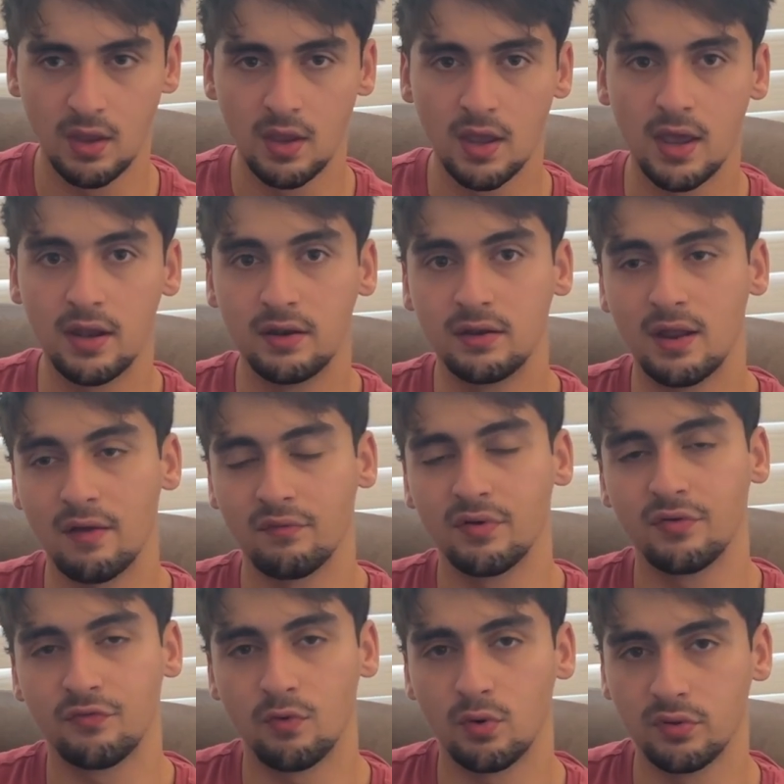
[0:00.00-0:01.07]
and in every
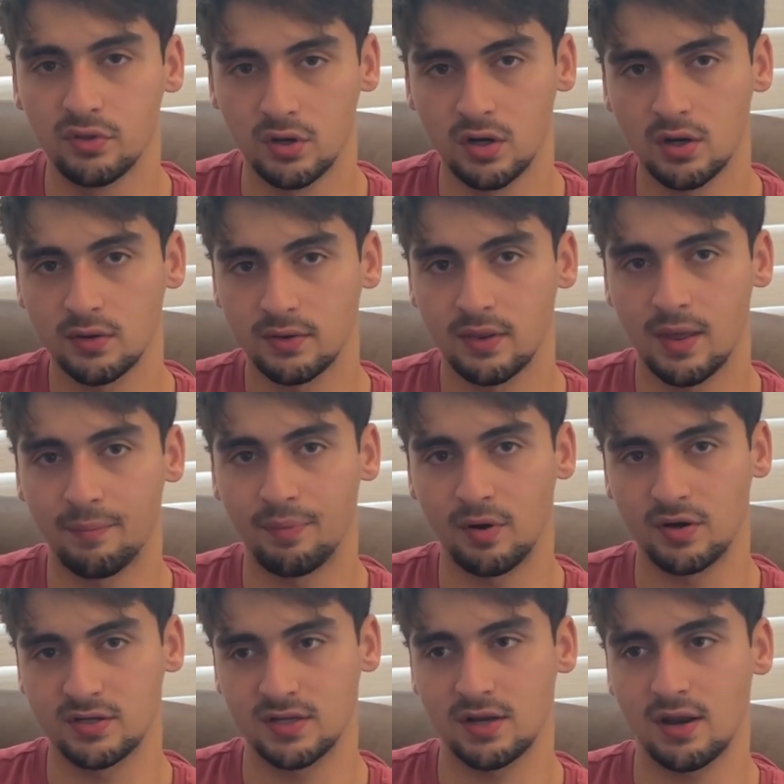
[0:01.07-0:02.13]
folder that
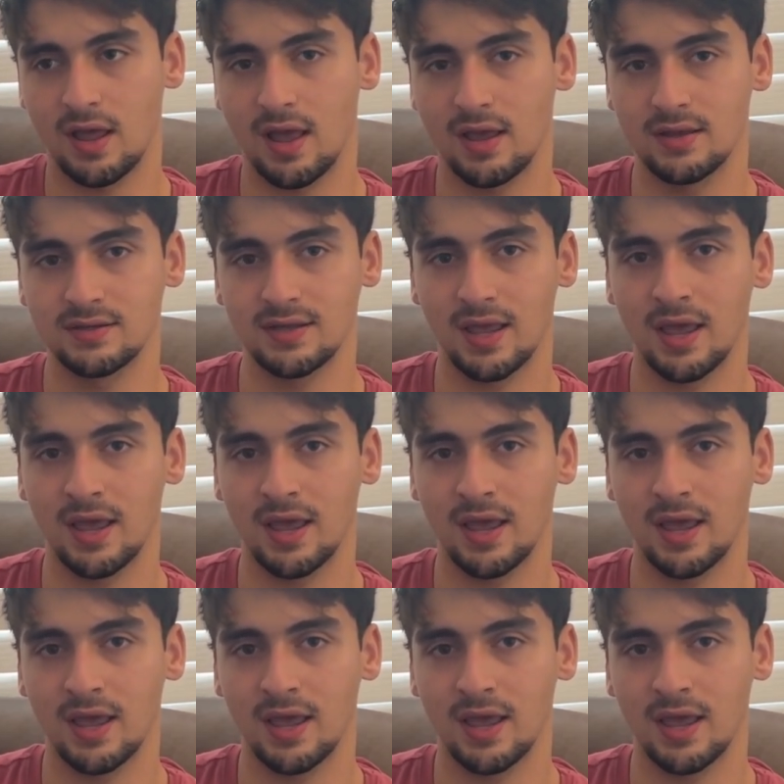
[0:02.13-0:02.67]
person has